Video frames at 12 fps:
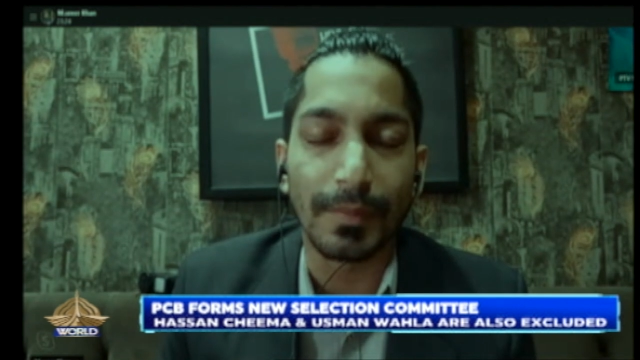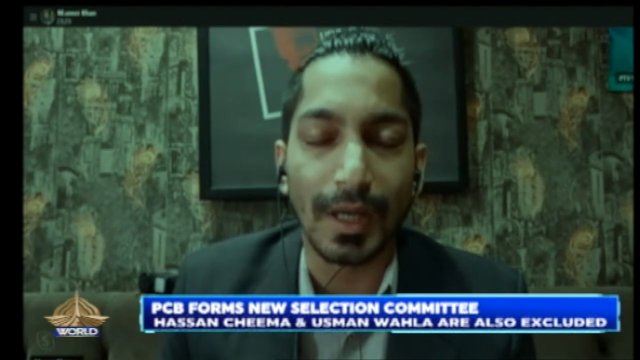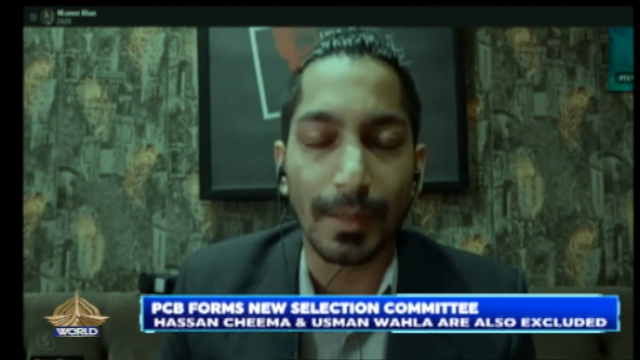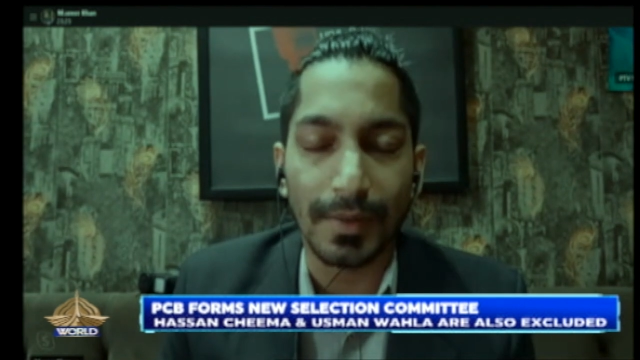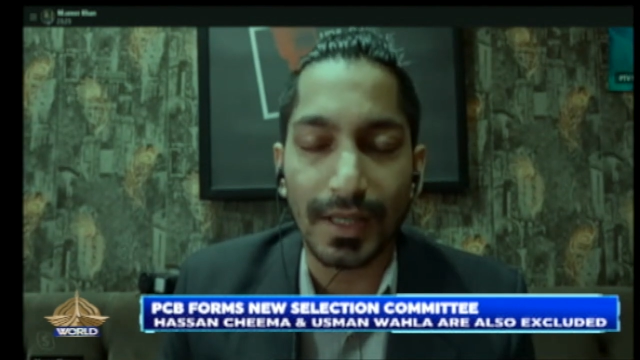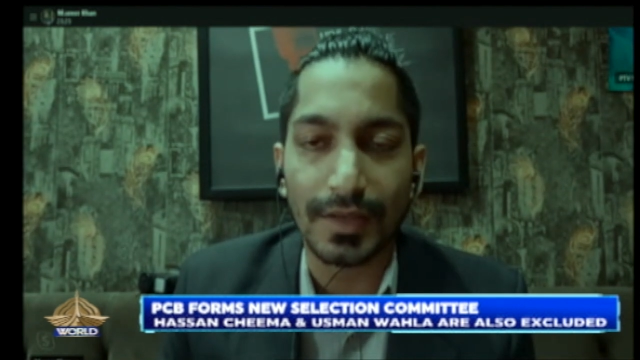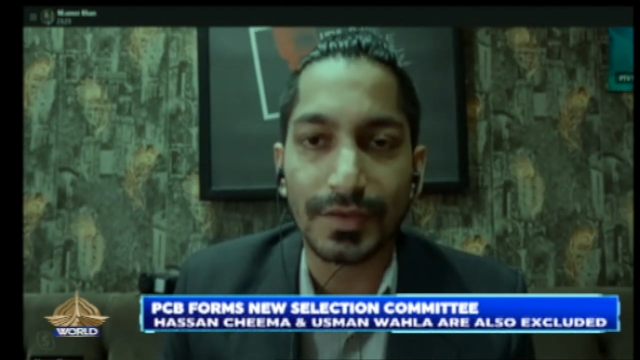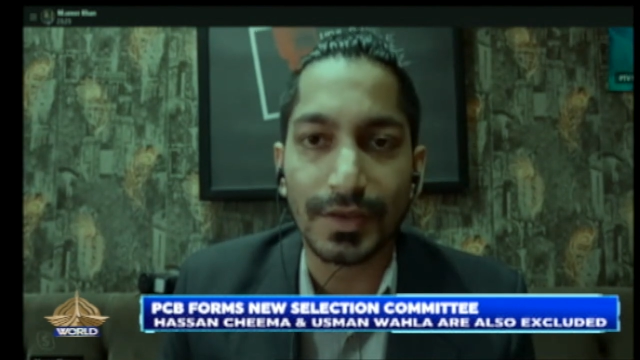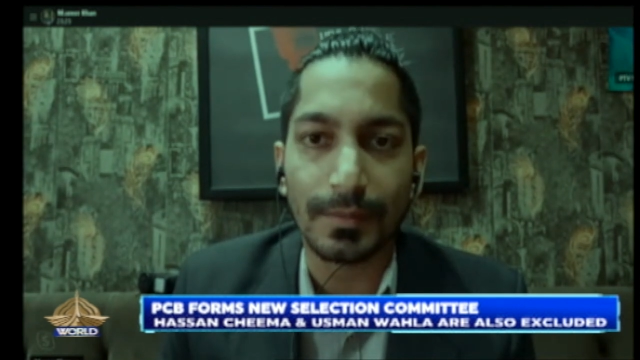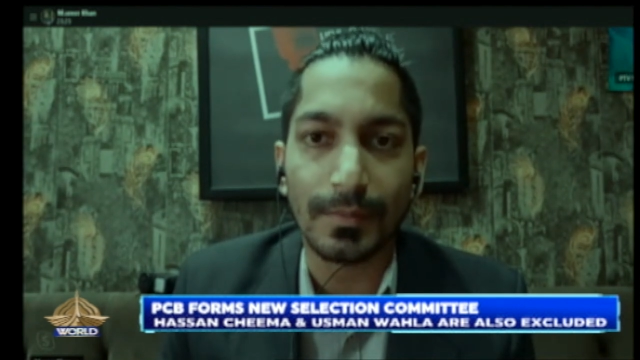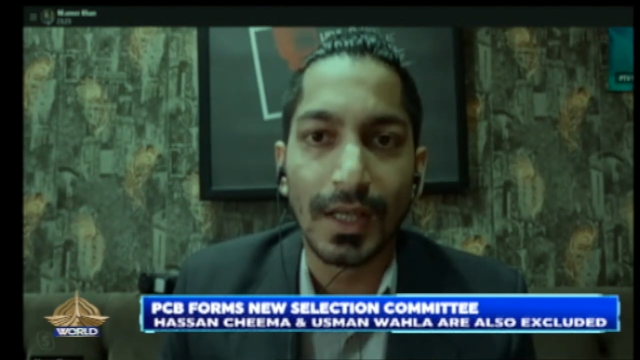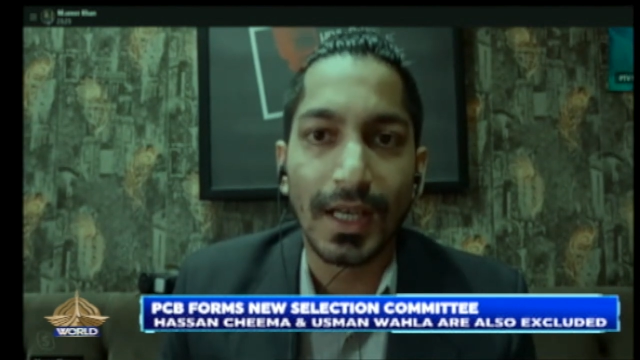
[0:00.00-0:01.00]
Babar
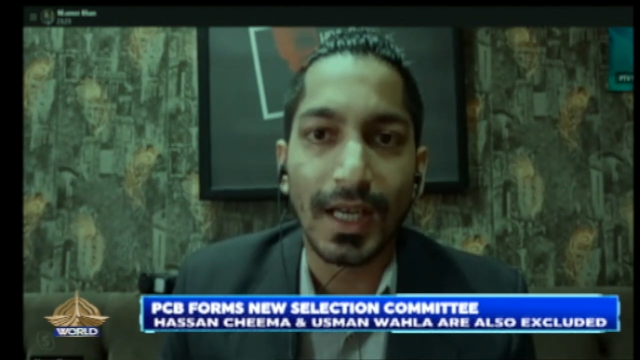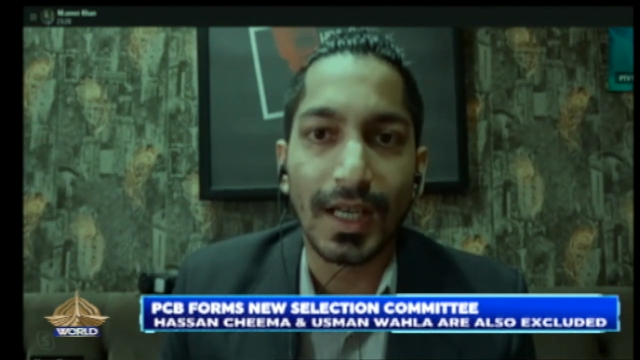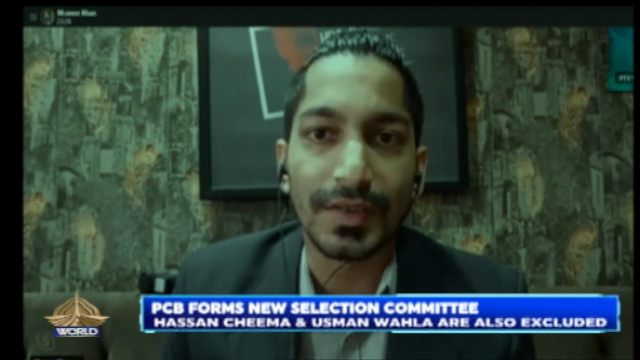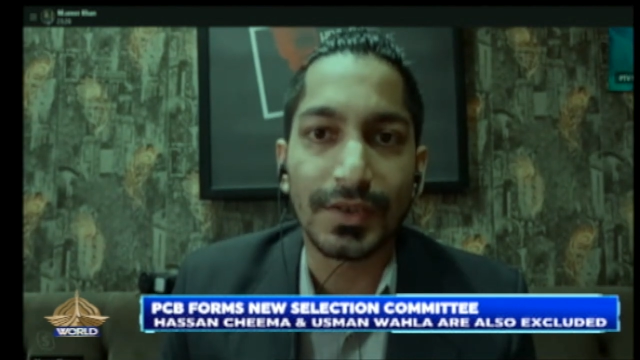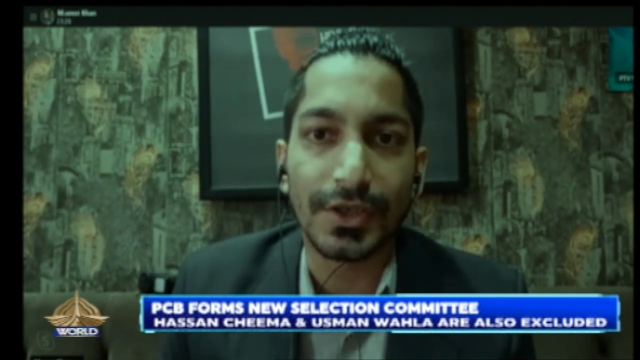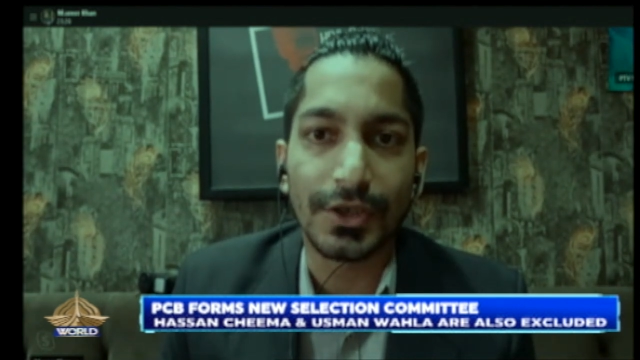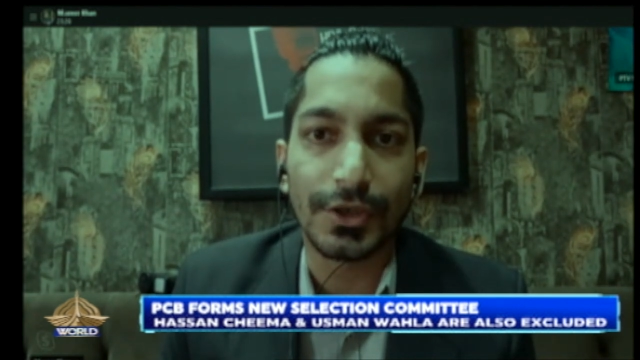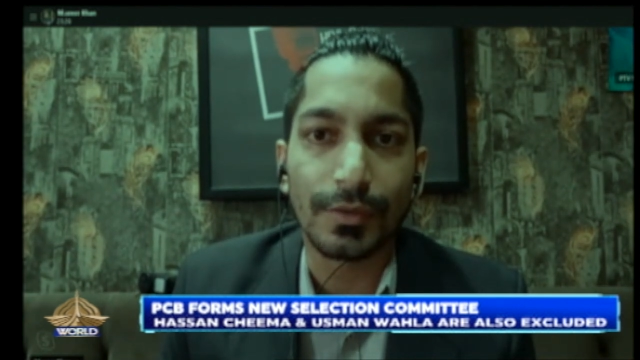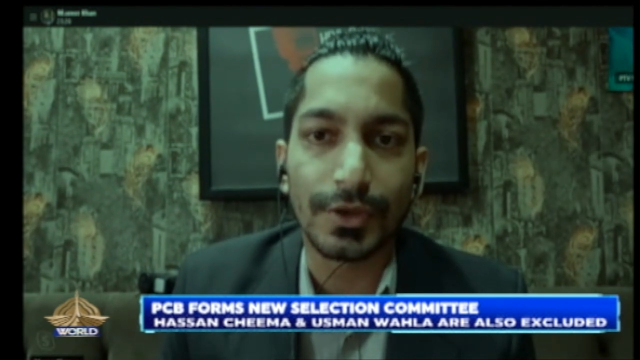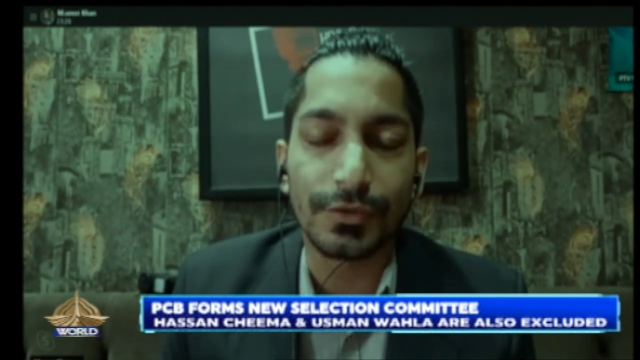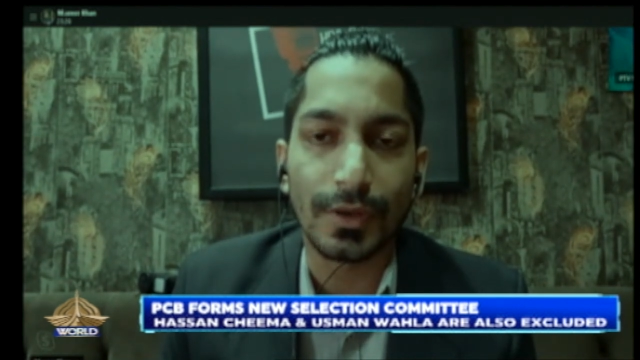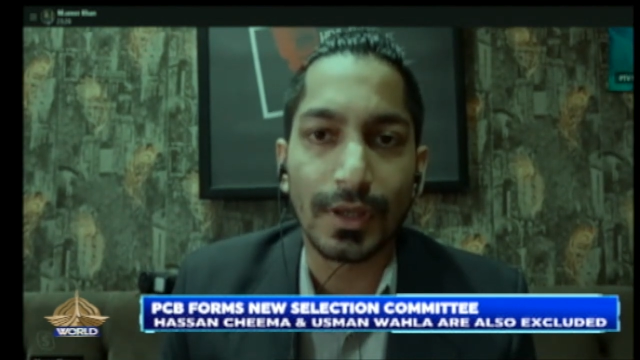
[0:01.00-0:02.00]
Azam, as an
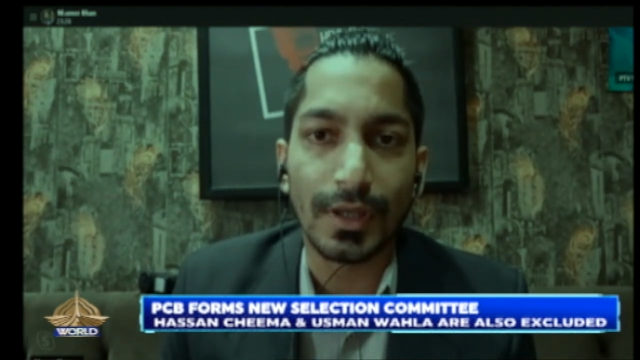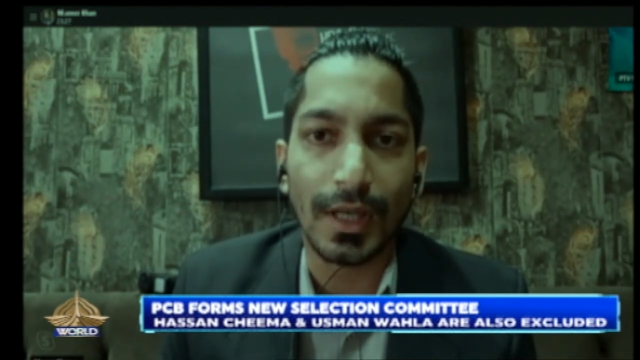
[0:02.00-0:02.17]
individual,